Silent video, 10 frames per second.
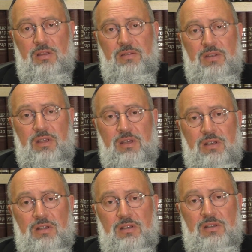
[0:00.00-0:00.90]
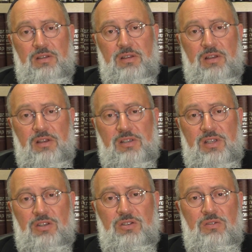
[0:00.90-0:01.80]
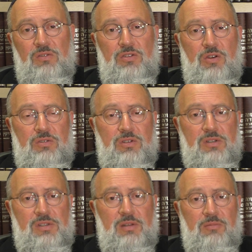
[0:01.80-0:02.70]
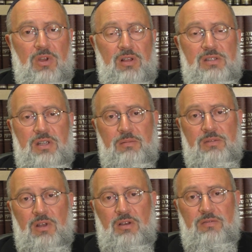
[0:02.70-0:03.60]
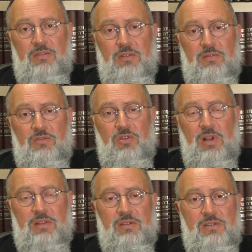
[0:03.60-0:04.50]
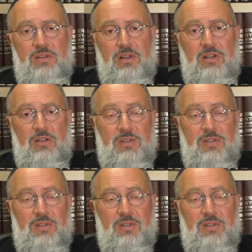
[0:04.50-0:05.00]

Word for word: The essential notions and concepts of Torah Israel,